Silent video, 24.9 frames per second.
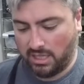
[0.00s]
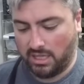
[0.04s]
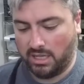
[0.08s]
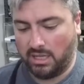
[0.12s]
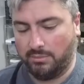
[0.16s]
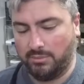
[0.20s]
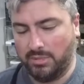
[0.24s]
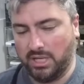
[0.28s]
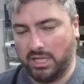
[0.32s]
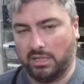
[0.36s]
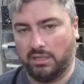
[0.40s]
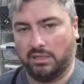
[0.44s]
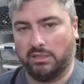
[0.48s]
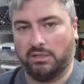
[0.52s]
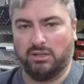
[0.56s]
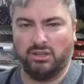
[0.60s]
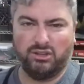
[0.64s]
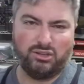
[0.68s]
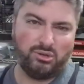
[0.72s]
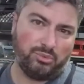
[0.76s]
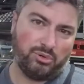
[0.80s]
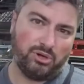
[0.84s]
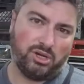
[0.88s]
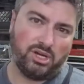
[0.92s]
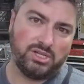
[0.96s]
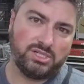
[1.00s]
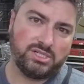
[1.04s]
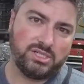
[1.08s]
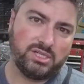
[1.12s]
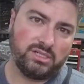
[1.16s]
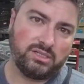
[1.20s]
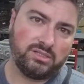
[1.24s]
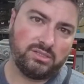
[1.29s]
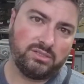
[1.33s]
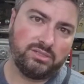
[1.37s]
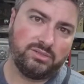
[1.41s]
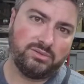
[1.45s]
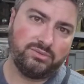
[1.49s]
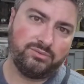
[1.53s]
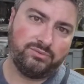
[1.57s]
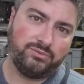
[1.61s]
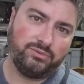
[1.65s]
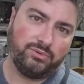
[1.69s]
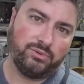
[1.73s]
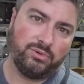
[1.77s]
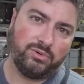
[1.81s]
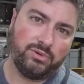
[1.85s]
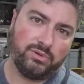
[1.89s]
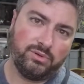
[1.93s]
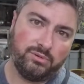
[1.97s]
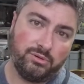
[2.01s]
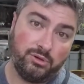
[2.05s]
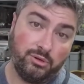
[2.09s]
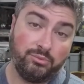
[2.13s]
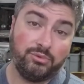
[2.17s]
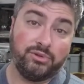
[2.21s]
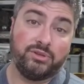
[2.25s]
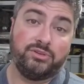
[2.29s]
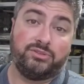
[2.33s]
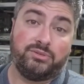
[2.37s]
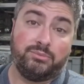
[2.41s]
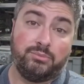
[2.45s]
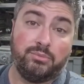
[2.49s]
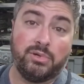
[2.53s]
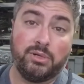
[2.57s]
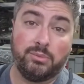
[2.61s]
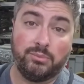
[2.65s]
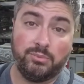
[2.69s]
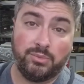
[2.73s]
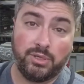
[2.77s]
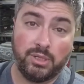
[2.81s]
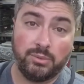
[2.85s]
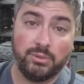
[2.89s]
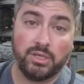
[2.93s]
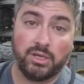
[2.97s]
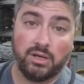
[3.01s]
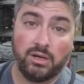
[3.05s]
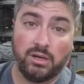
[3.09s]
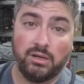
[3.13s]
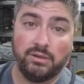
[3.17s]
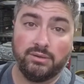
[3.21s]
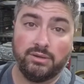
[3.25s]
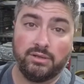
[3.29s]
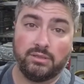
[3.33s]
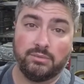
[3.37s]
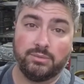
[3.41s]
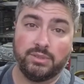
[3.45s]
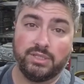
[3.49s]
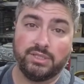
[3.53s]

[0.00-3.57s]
I'm making another project for hopefully some public art that I'll be